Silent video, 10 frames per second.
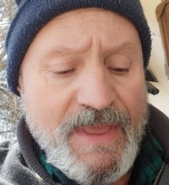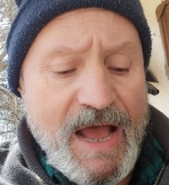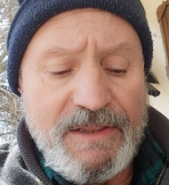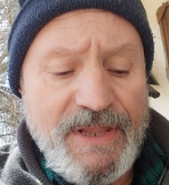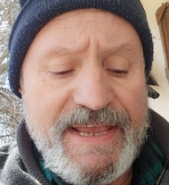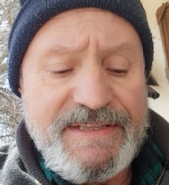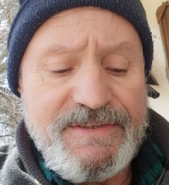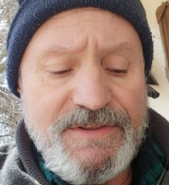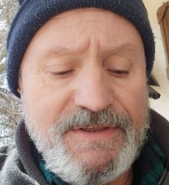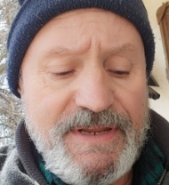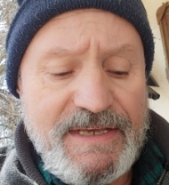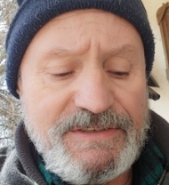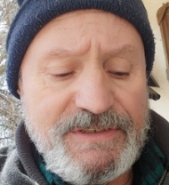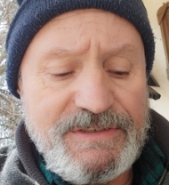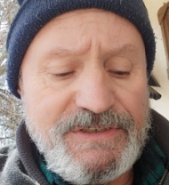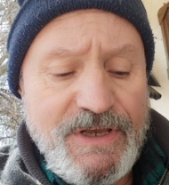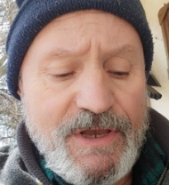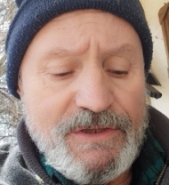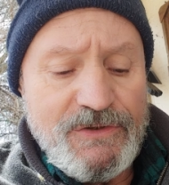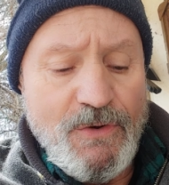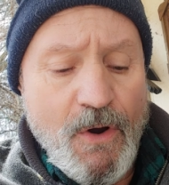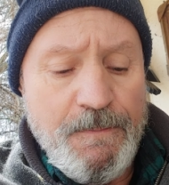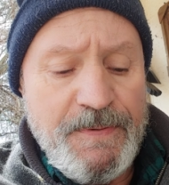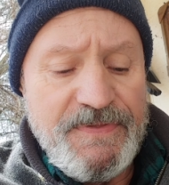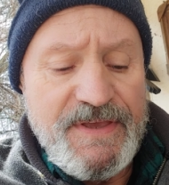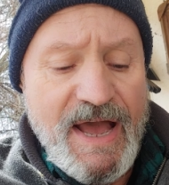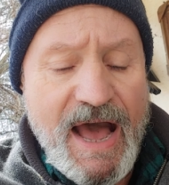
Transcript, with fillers: a light to the nations, to open the